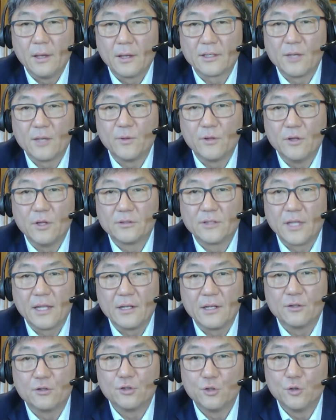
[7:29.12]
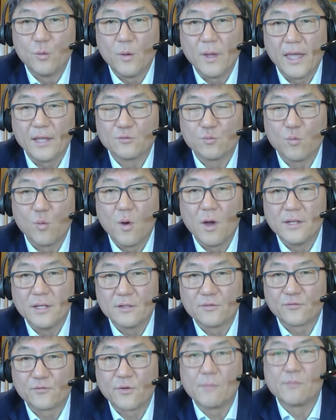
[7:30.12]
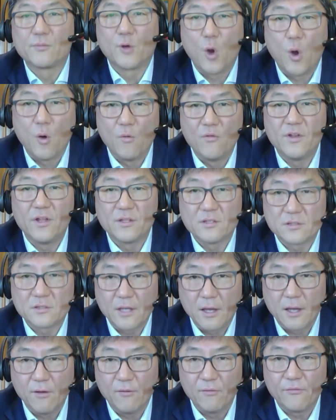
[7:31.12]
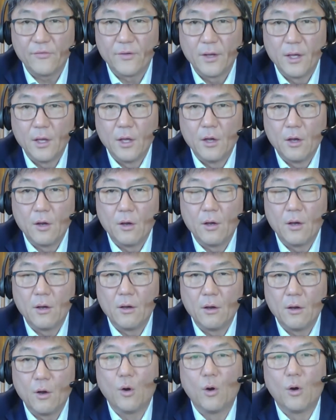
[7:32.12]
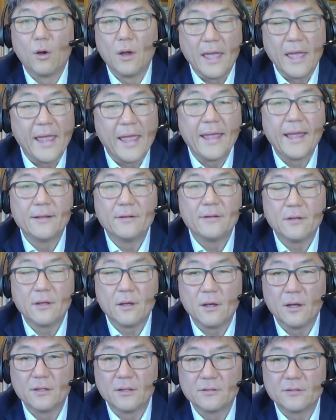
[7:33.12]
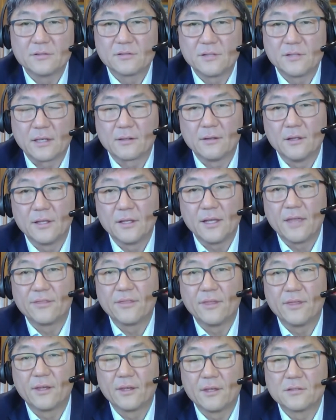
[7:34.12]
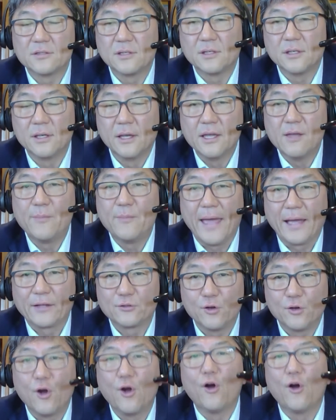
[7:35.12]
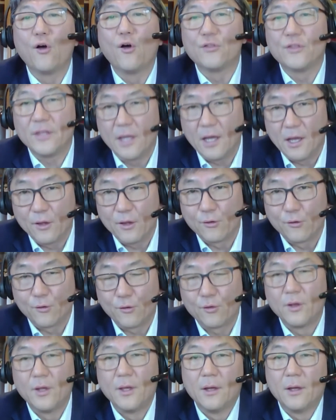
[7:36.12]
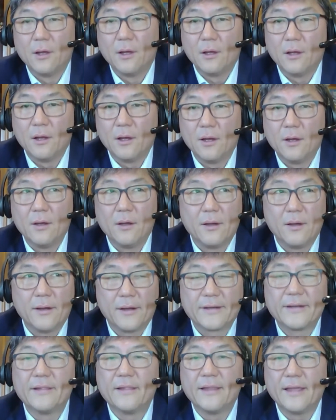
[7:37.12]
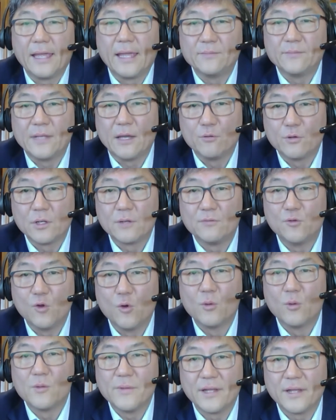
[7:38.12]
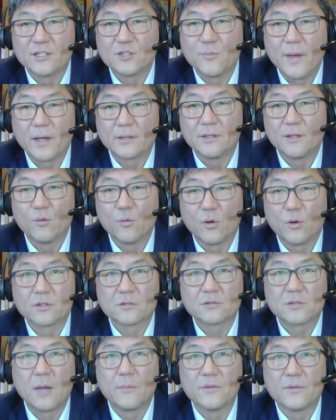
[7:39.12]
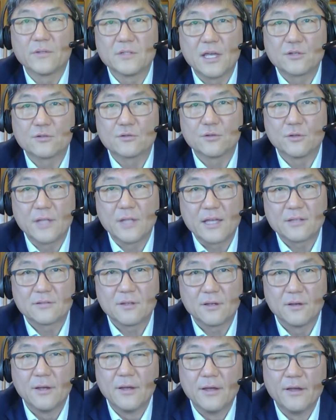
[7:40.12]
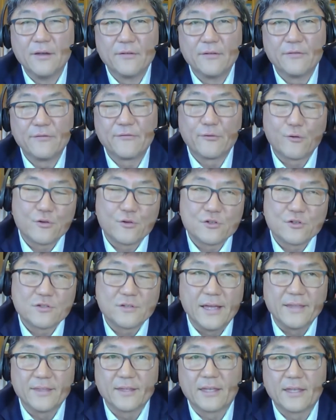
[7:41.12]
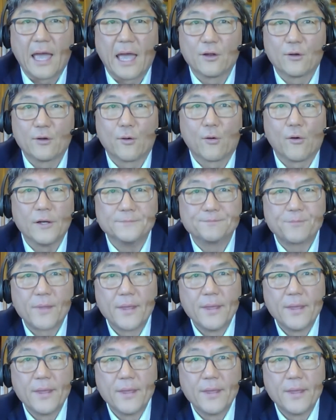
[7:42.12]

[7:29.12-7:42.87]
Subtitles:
It can be looked at in two ways. One is from COVID itself, and secondly, I think is the impact to all the other claim that would have normally been expected in workers' compensation. So that's the first, I think, category.